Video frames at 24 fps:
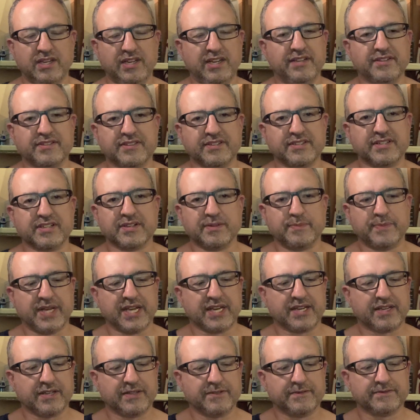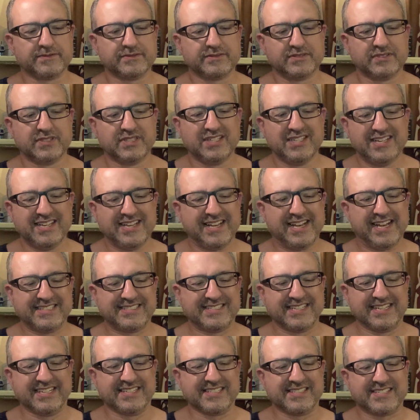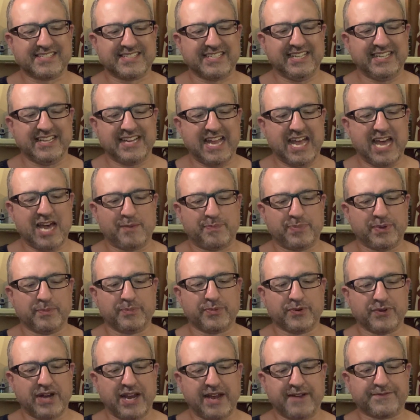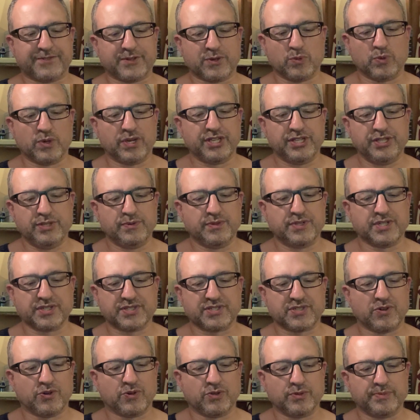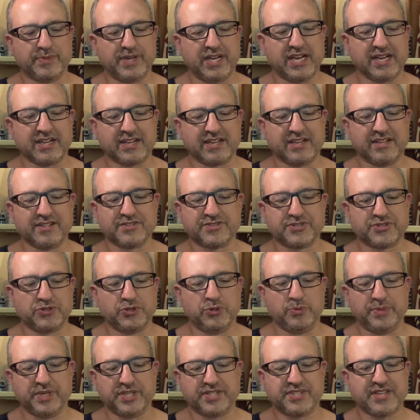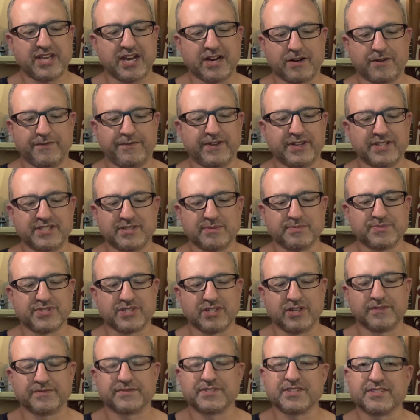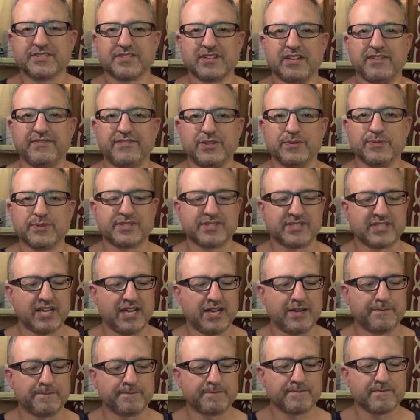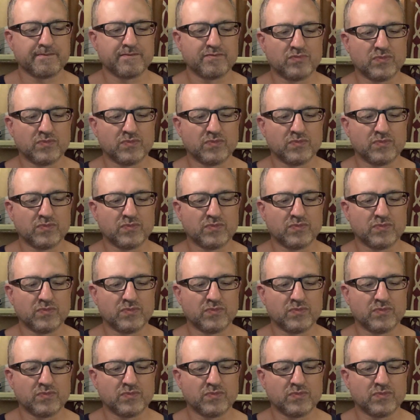Ethan didn't make it. I didn't see it happen, but after what you just told me, I can assume he sacrificed himself to save you and Sam.